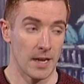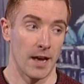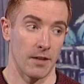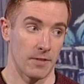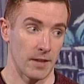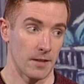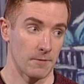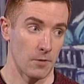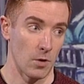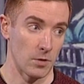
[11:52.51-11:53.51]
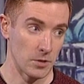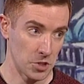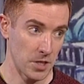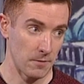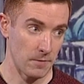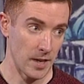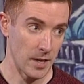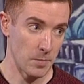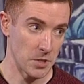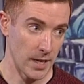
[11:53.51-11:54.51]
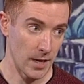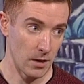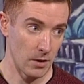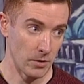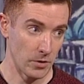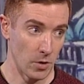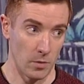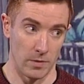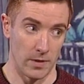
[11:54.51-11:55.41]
I think that for Sinn Féin in particular, you know,